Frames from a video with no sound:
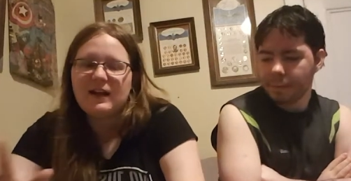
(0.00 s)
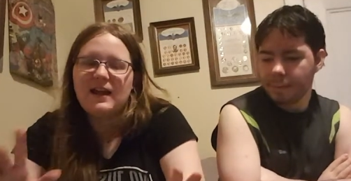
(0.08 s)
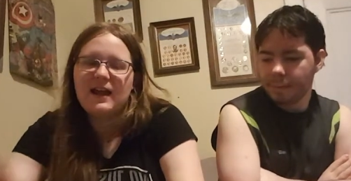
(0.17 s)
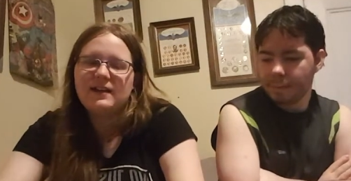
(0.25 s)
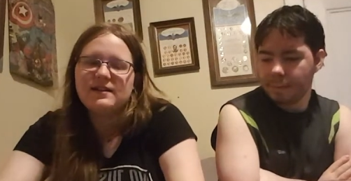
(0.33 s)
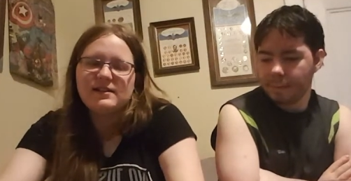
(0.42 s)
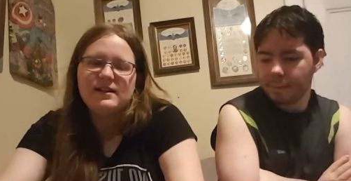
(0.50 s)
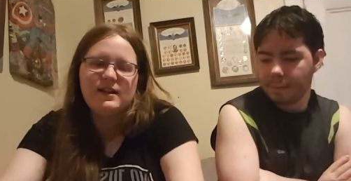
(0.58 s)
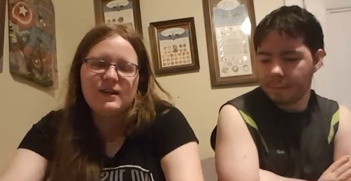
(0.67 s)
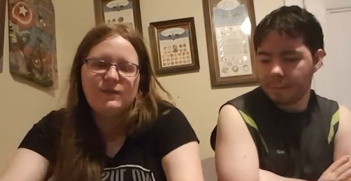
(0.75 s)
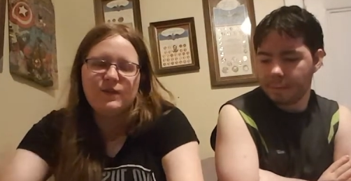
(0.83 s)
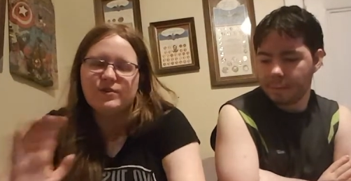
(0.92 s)
Speaker 1: an N X T
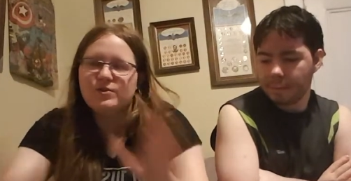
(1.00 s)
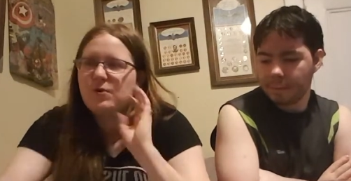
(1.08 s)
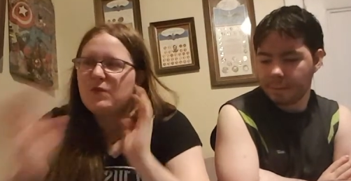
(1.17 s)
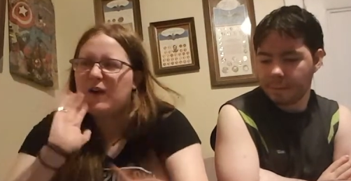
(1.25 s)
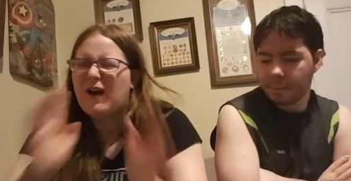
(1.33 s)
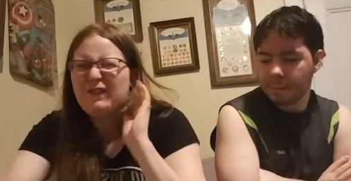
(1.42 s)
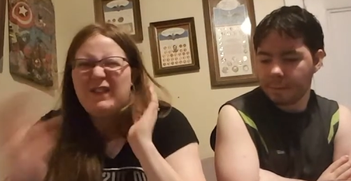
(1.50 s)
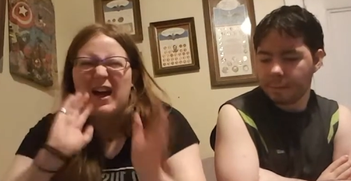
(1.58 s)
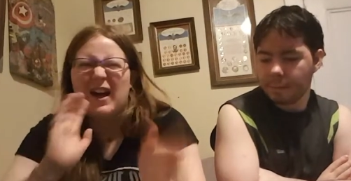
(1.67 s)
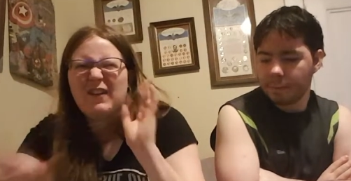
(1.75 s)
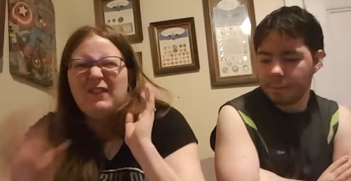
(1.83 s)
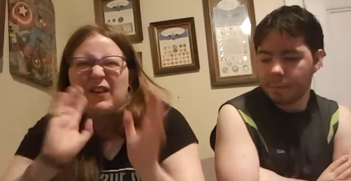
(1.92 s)
versus two oh five
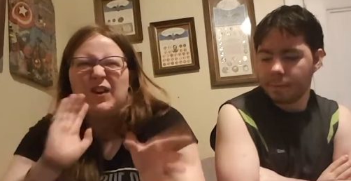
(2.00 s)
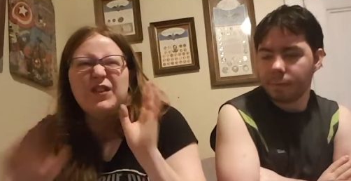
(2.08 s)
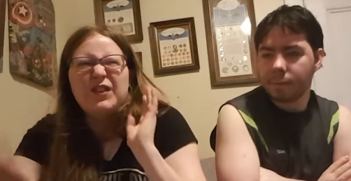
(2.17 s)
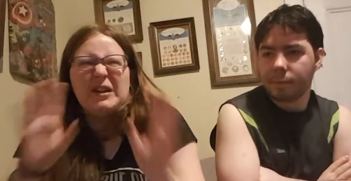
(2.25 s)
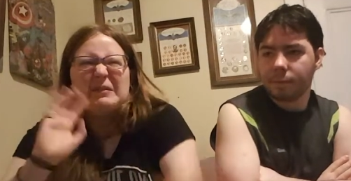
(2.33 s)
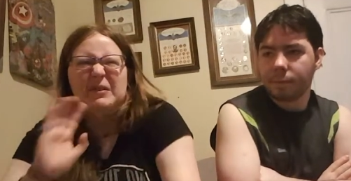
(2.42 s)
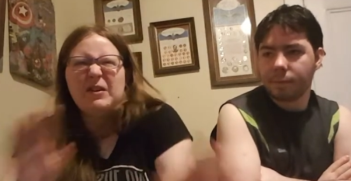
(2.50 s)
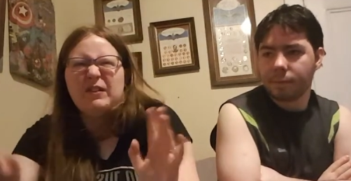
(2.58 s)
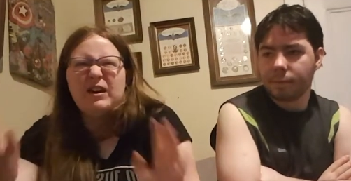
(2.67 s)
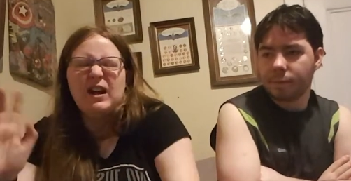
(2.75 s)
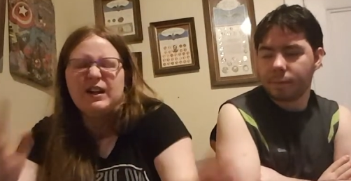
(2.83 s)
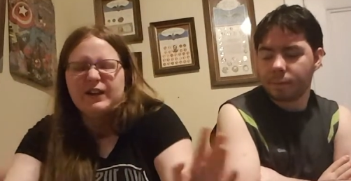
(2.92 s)
Live little thing going
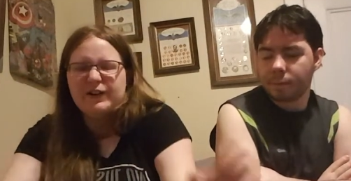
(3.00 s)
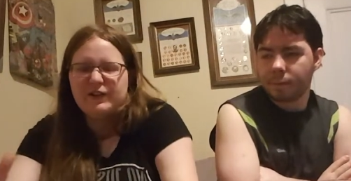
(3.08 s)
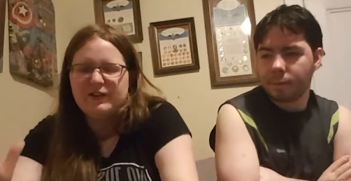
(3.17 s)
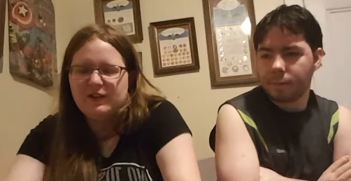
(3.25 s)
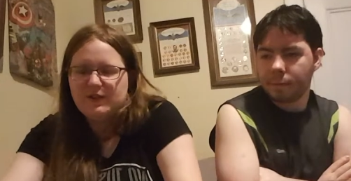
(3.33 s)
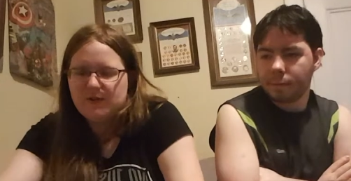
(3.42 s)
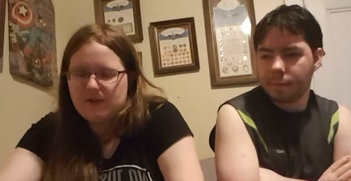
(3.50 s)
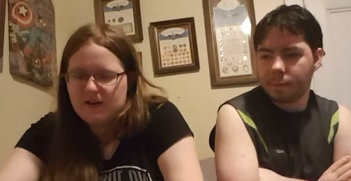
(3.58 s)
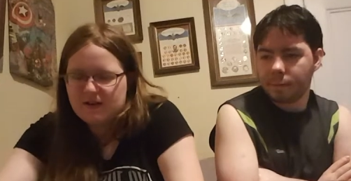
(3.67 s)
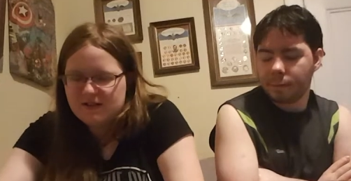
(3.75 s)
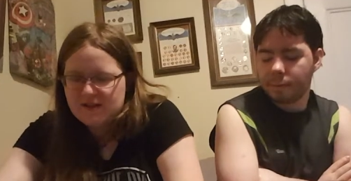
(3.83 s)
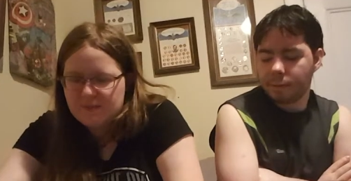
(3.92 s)
on there. You see two N X
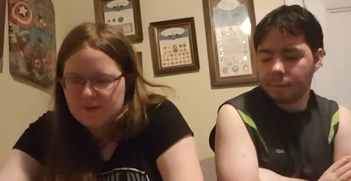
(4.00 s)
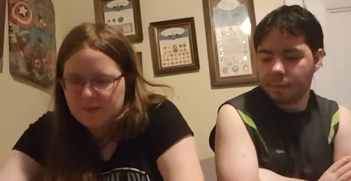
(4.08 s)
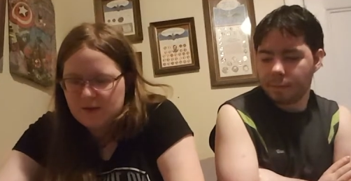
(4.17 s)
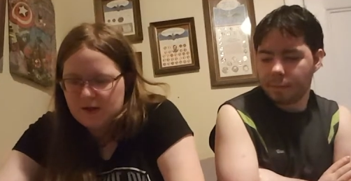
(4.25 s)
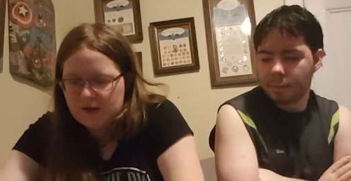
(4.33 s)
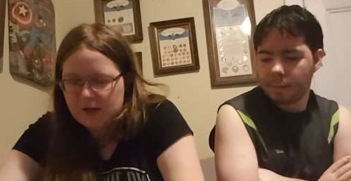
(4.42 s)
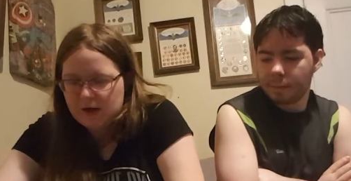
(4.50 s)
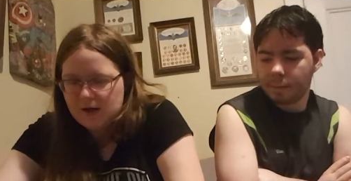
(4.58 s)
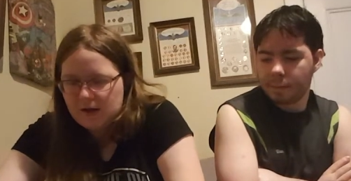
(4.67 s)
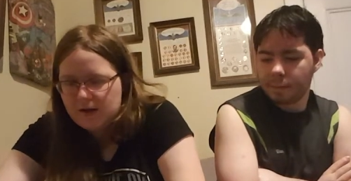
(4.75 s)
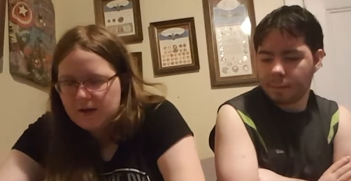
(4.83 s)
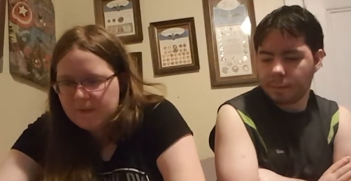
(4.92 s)
T people on there.
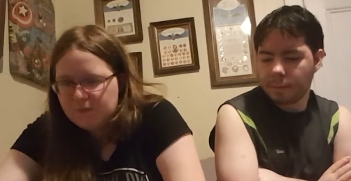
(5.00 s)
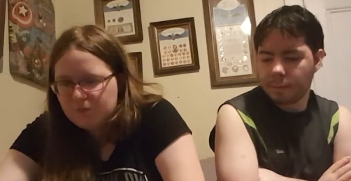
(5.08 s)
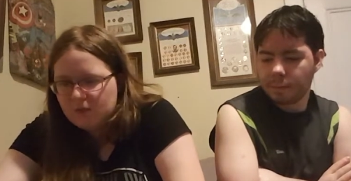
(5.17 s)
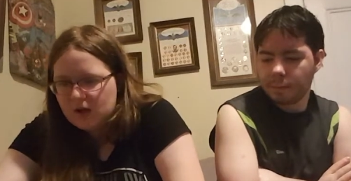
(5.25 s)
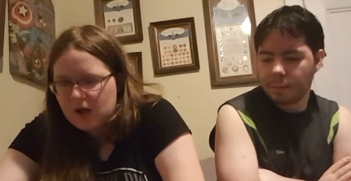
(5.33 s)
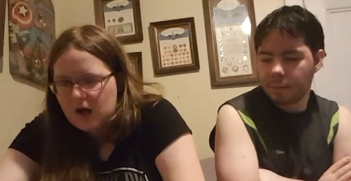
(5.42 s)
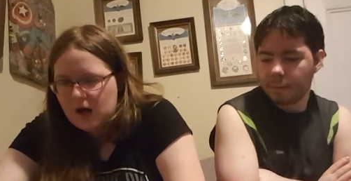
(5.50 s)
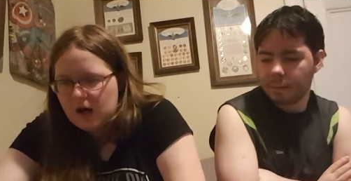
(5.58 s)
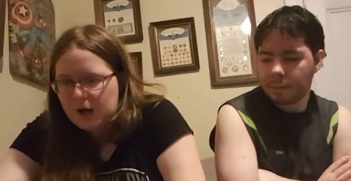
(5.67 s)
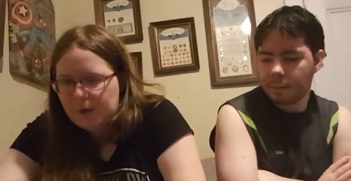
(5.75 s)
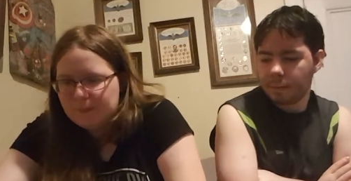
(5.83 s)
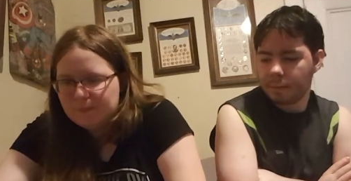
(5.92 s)

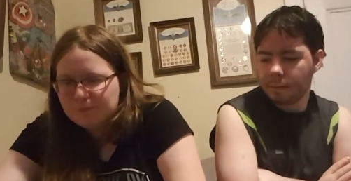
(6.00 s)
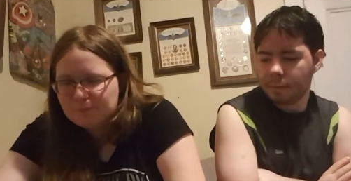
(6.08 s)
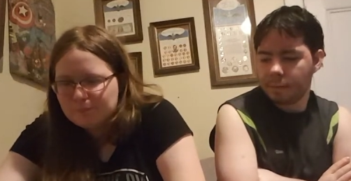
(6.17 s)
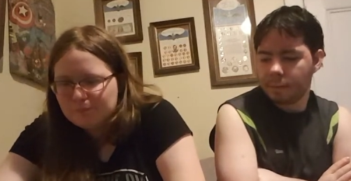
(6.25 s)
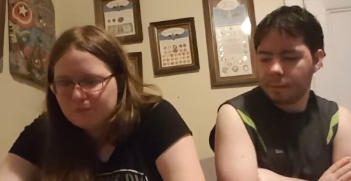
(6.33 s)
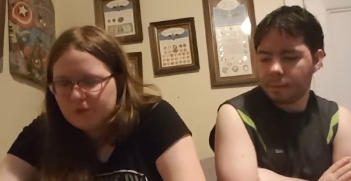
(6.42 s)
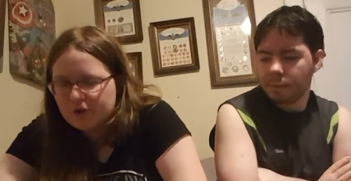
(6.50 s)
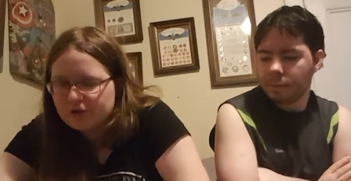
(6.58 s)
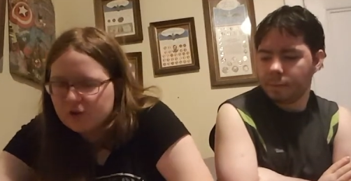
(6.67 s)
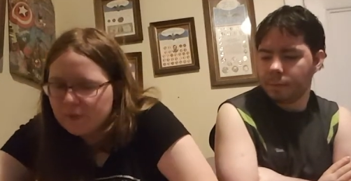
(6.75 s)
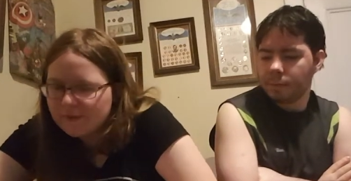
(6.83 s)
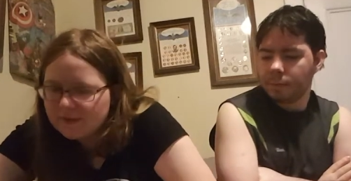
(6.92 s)
Um, there's
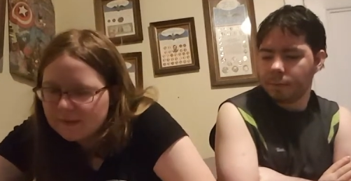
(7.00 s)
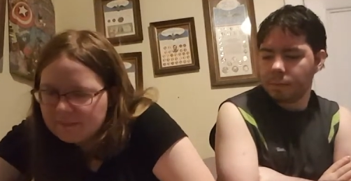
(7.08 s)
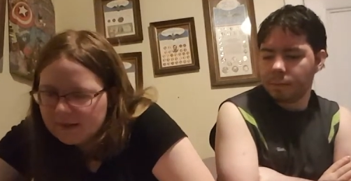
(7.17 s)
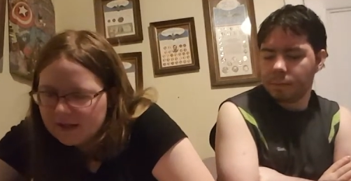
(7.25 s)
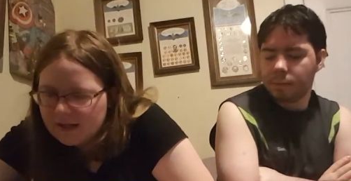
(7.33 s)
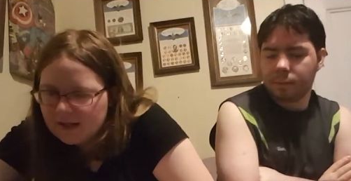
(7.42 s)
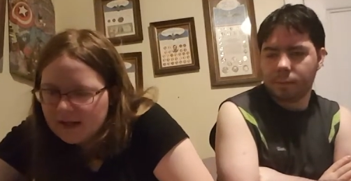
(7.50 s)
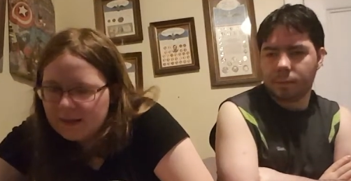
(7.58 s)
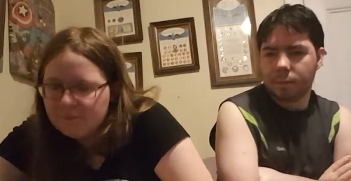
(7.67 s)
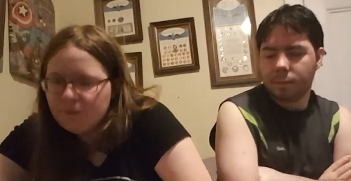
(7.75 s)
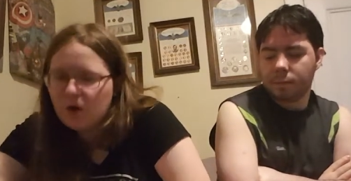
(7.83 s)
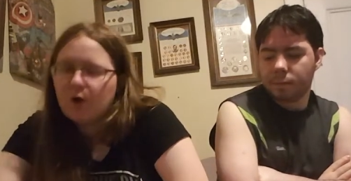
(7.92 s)
going to be...
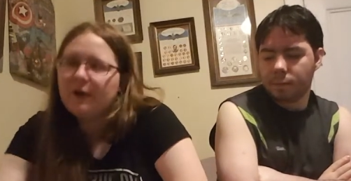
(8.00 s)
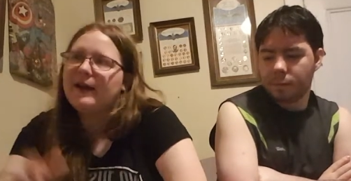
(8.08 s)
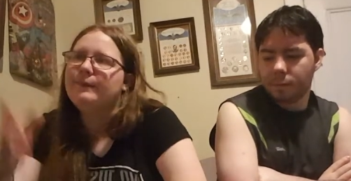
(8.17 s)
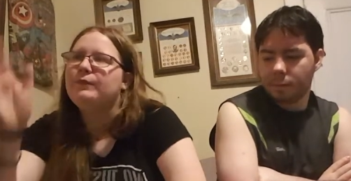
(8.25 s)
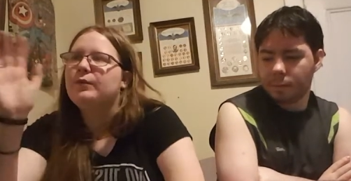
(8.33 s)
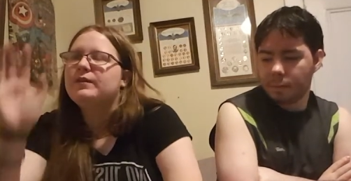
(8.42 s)
Okay, there